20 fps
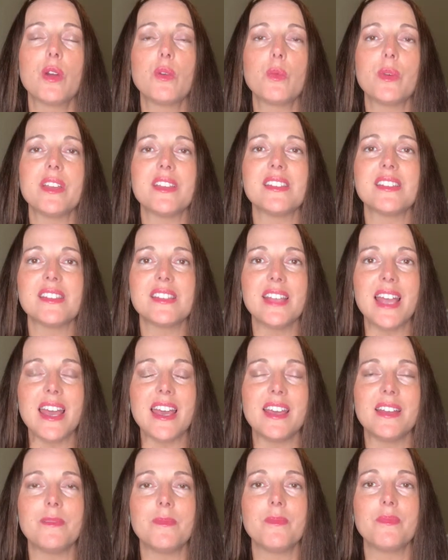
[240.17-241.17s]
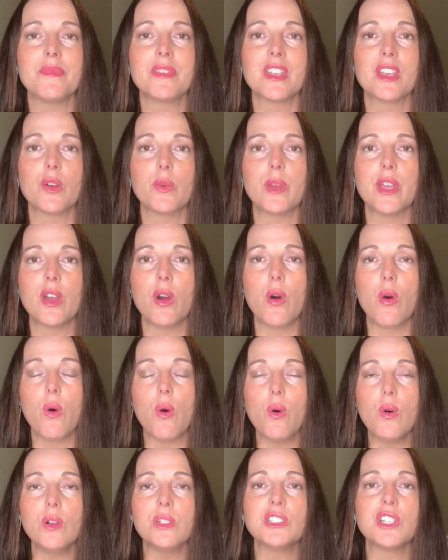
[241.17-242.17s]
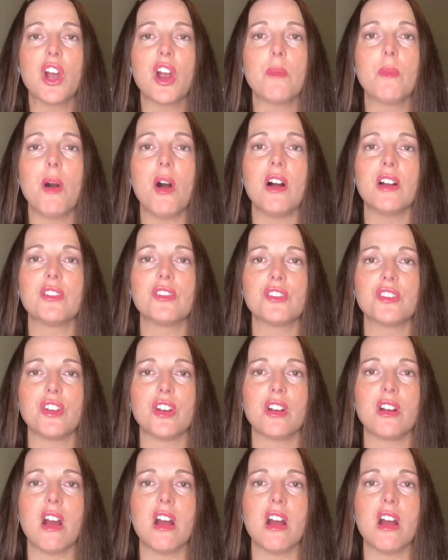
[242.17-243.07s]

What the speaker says: we sit, we hold our posture,